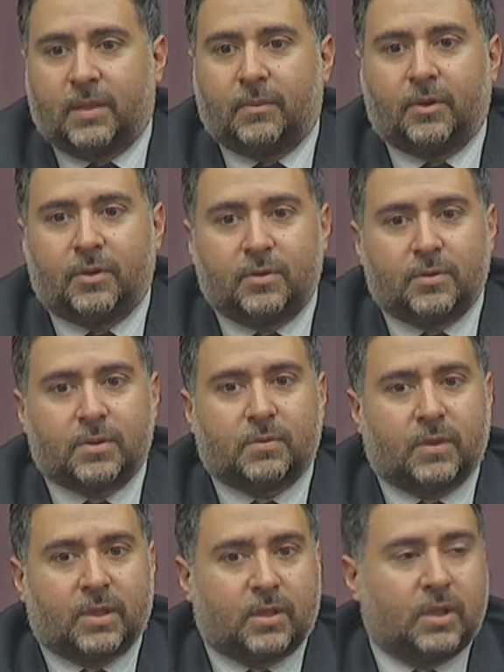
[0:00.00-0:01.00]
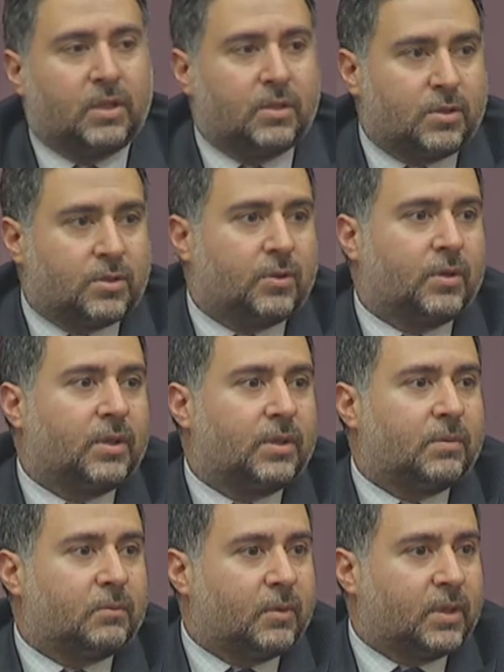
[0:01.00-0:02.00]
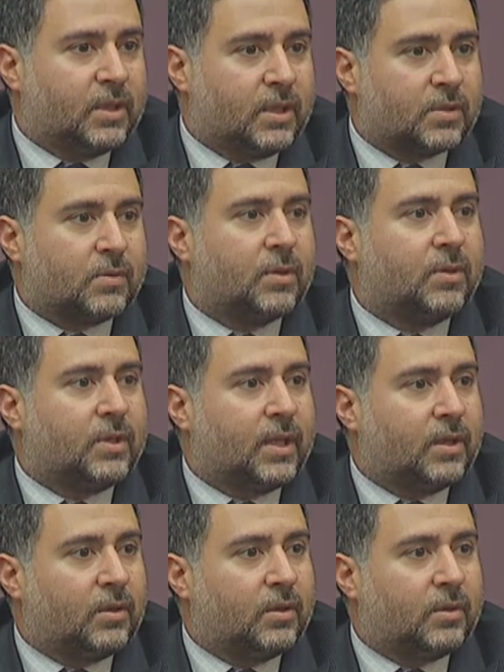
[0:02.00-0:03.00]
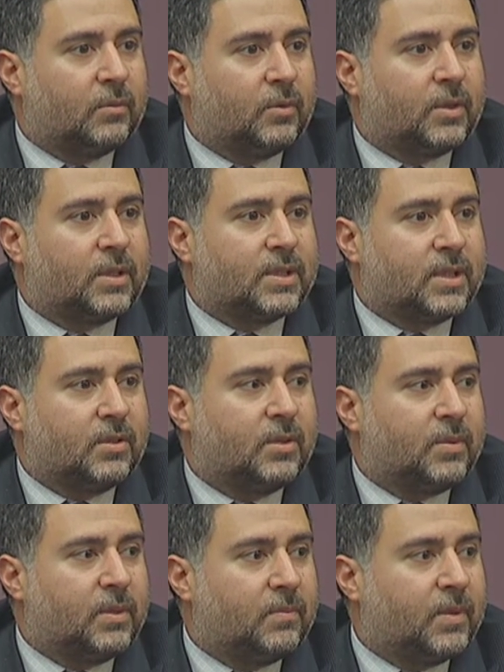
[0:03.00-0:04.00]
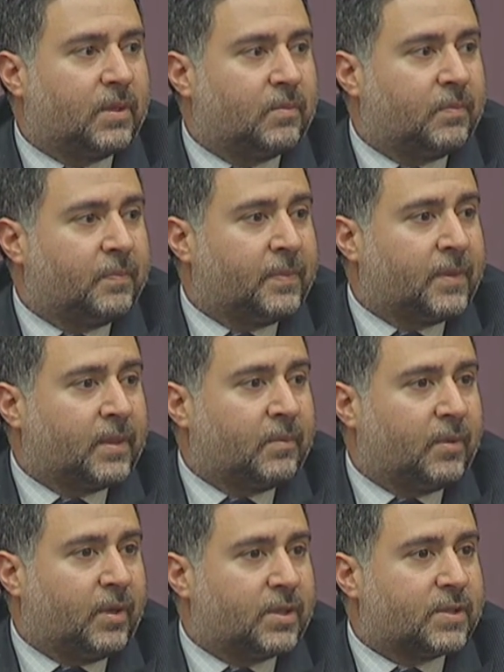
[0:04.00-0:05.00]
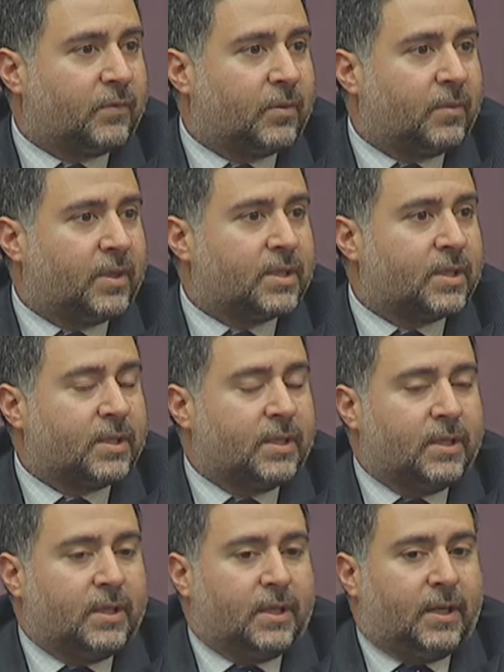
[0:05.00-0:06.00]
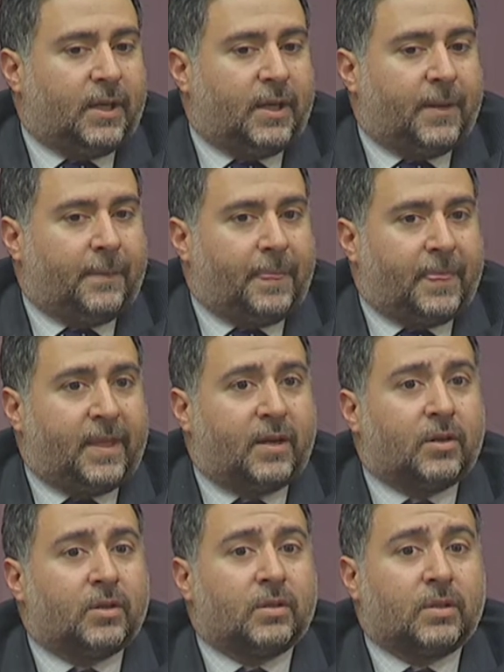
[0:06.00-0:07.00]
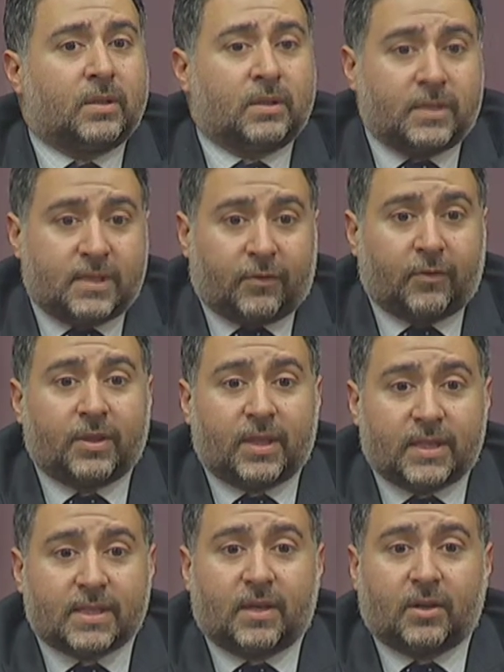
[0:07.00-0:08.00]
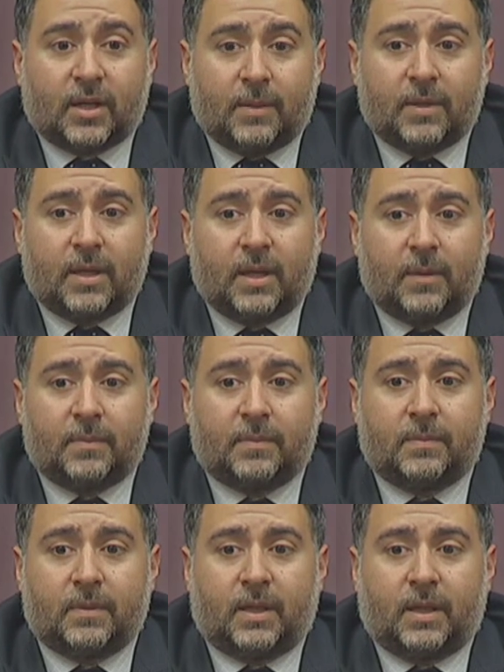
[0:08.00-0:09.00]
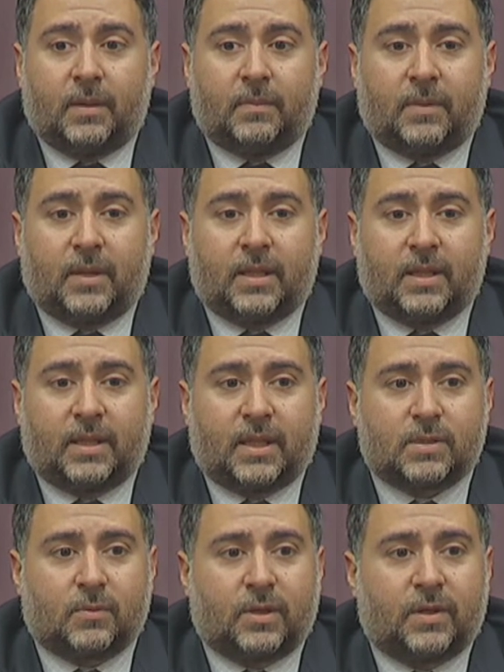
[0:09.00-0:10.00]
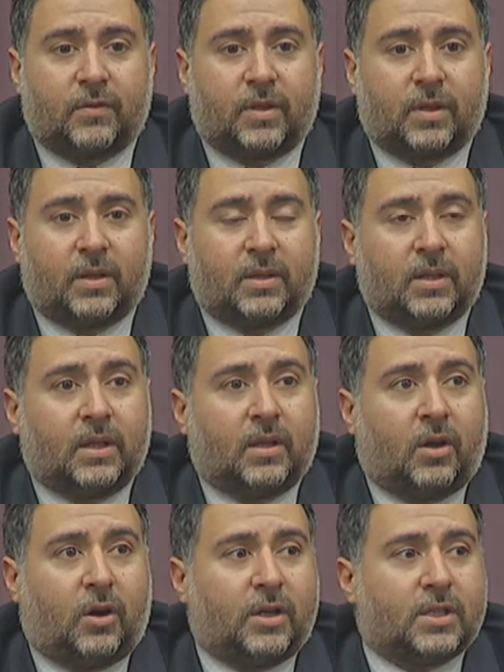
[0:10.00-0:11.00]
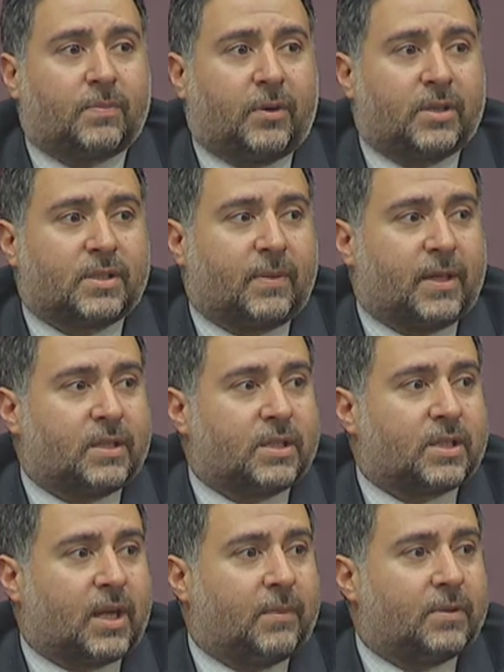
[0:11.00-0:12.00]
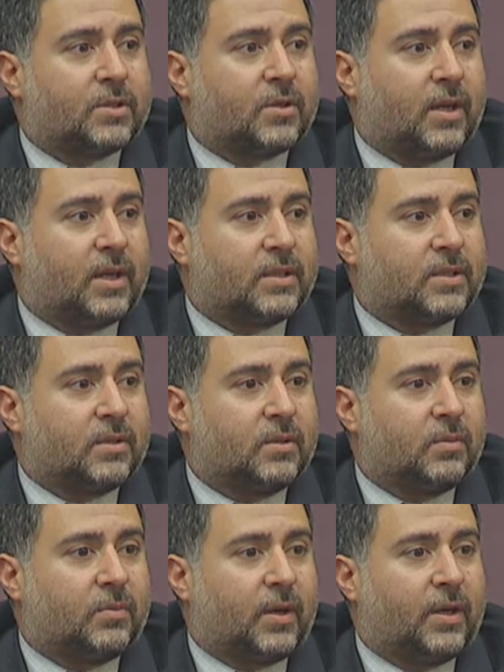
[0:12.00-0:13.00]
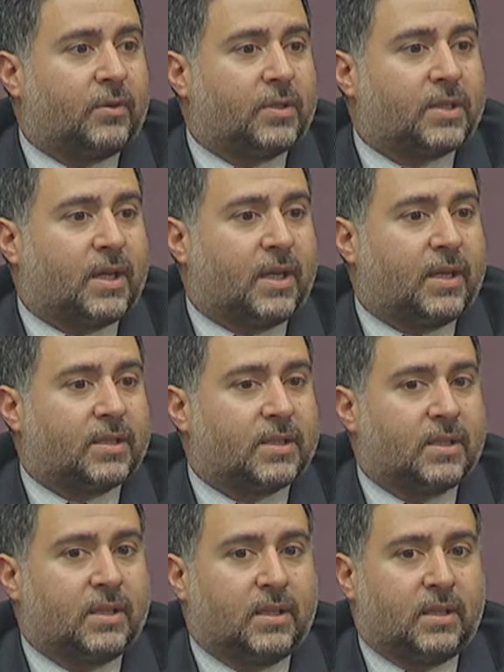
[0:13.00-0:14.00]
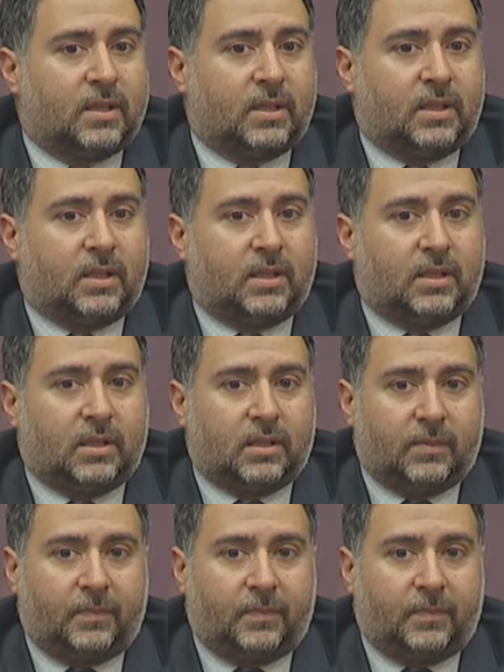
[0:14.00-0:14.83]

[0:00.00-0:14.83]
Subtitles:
MOUs with Jordan, with Israel that will continue to be big parts of our budget. There are different things that are coming up. I think that's one of the hardest parts about this job is trying to prioritize the